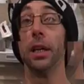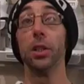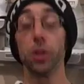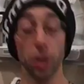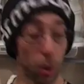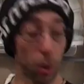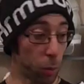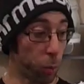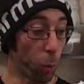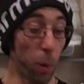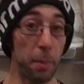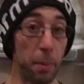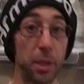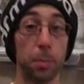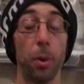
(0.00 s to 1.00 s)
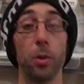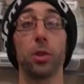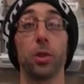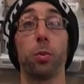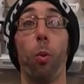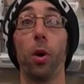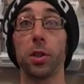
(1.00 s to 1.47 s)
So, women's
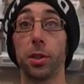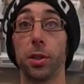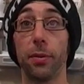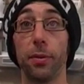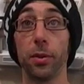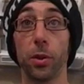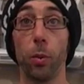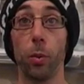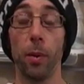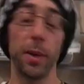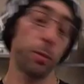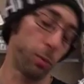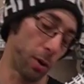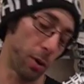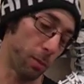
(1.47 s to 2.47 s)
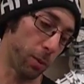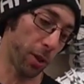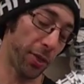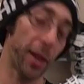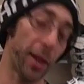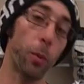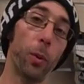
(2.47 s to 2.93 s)
boots, what's different to women? Well, I
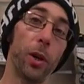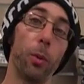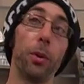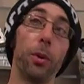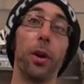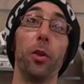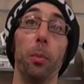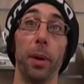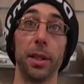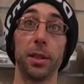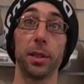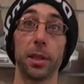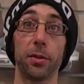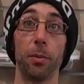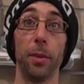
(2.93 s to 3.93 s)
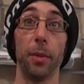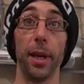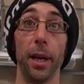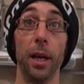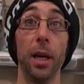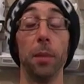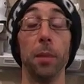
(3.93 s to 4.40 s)
think we all know the basics from
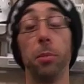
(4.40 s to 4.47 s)
there.